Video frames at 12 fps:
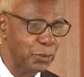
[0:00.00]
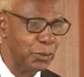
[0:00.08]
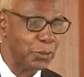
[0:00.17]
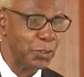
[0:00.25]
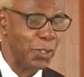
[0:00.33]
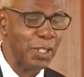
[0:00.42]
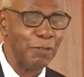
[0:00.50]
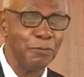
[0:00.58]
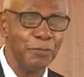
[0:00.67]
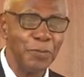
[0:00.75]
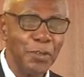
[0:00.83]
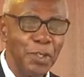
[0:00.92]
to serve.
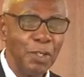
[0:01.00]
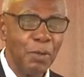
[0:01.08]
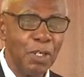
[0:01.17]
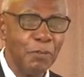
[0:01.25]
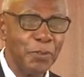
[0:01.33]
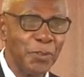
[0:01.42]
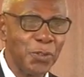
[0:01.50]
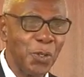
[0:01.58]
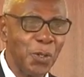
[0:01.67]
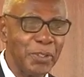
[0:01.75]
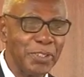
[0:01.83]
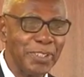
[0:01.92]
One of the
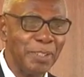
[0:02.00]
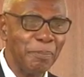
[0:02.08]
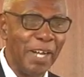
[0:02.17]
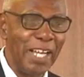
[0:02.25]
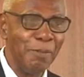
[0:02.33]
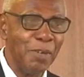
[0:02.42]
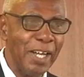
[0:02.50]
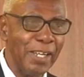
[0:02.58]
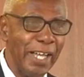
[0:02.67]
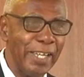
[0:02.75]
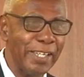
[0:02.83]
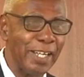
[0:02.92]
stories in the Bible I
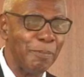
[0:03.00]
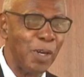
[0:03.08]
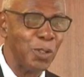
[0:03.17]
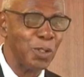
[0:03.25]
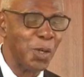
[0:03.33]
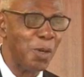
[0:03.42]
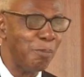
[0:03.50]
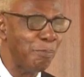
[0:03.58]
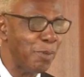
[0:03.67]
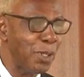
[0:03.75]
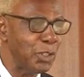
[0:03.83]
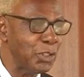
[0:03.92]
like about
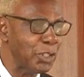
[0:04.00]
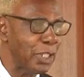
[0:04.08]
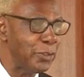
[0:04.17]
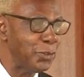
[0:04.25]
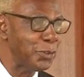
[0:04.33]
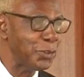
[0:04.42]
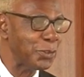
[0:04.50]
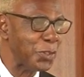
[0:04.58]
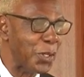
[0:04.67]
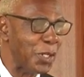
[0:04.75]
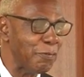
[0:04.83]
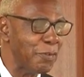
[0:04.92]
compulsion to
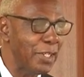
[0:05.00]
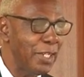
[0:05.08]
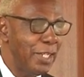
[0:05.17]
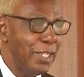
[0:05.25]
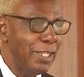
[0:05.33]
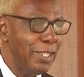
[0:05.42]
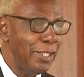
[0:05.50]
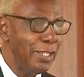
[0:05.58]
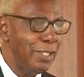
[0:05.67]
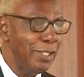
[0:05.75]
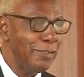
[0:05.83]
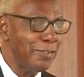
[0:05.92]
serve
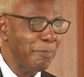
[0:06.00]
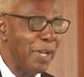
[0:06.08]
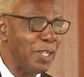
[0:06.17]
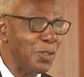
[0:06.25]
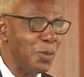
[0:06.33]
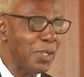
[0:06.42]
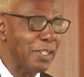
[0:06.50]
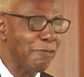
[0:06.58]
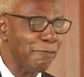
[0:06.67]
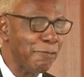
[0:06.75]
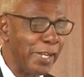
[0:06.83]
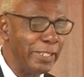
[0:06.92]
is a man who had a
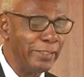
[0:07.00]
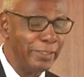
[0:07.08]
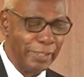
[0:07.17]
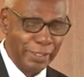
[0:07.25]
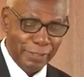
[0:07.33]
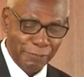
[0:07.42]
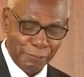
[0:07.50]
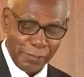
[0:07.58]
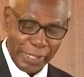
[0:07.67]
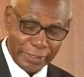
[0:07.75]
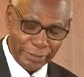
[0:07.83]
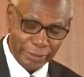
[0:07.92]
friend, and the
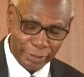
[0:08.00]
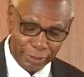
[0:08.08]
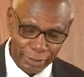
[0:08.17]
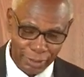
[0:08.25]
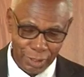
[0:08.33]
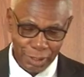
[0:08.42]
friend